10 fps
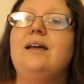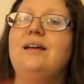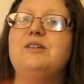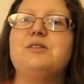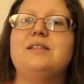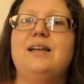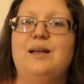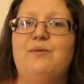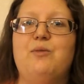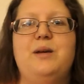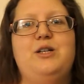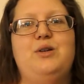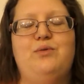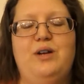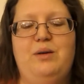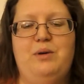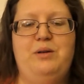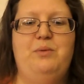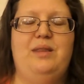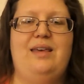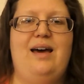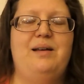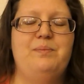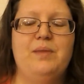interesting information for anyone with that.